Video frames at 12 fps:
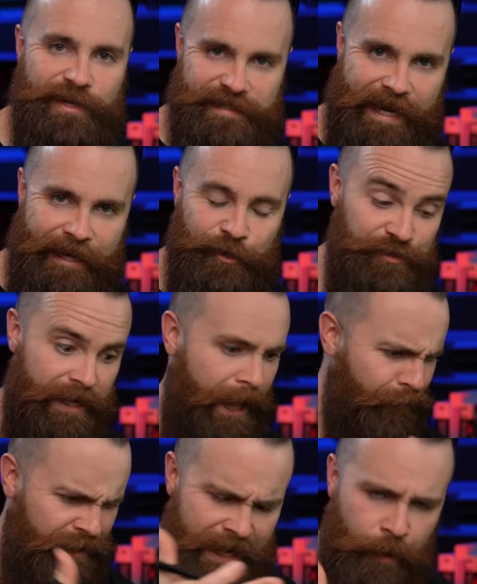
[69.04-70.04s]
containers and
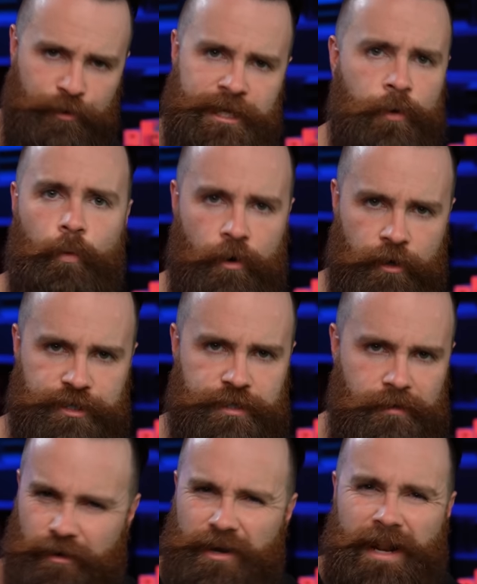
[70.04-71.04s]
how the networking works,
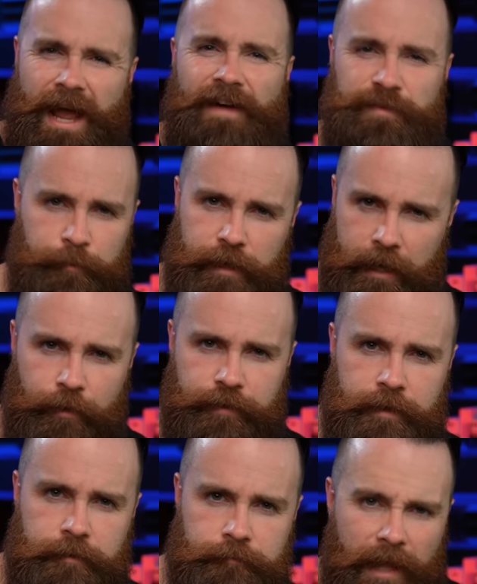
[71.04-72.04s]
you're gonna have to play with
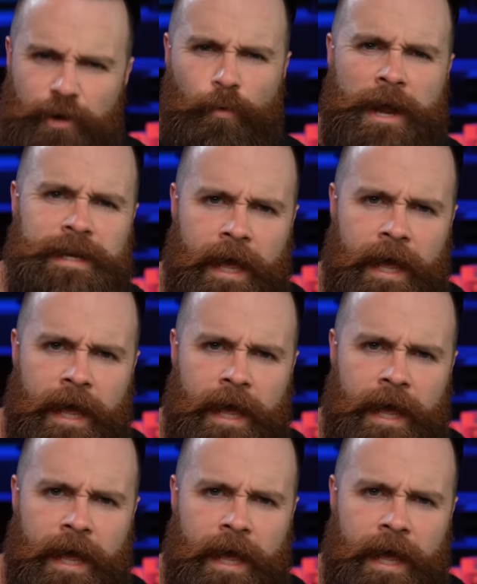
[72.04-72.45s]
it, like right